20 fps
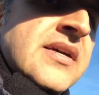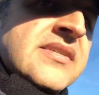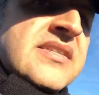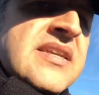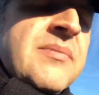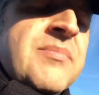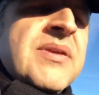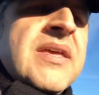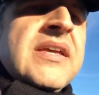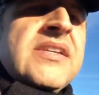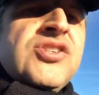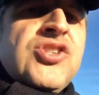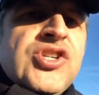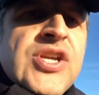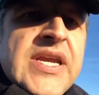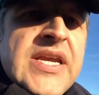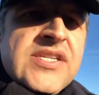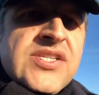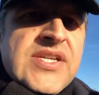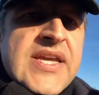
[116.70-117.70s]
Something has
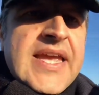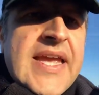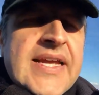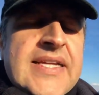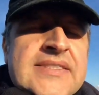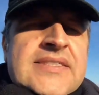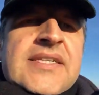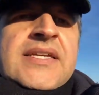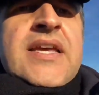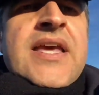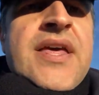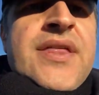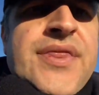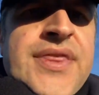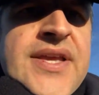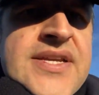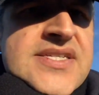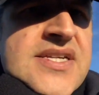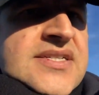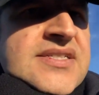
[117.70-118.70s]
changed and
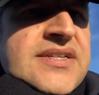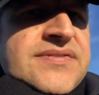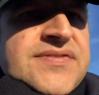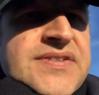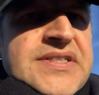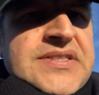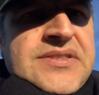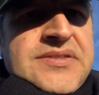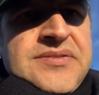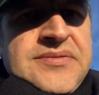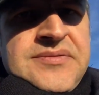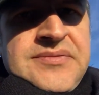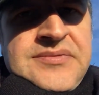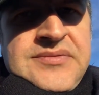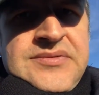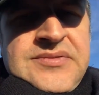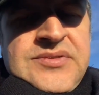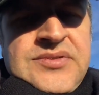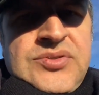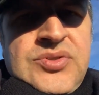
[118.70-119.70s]
things are different.
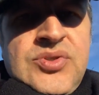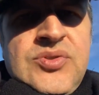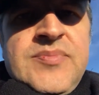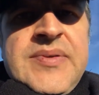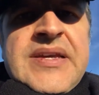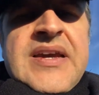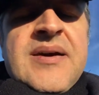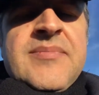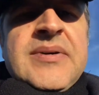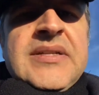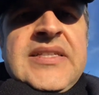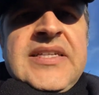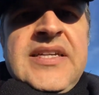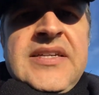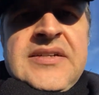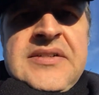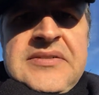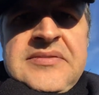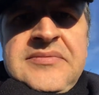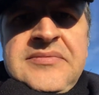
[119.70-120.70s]
You become a
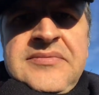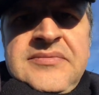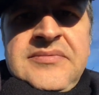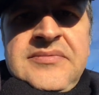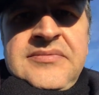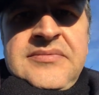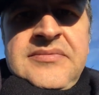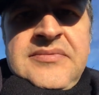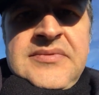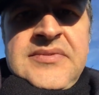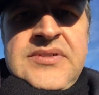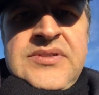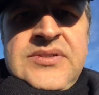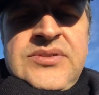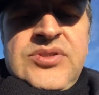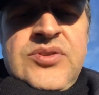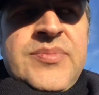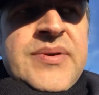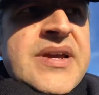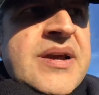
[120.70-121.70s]
leader.
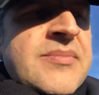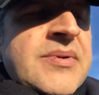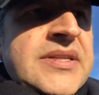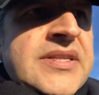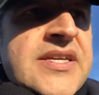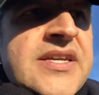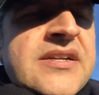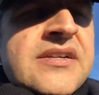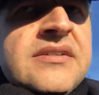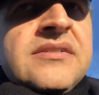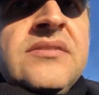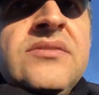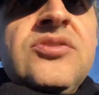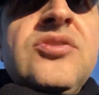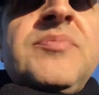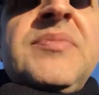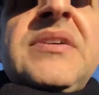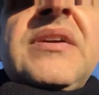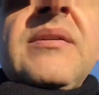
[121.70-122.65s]
You become a leader, you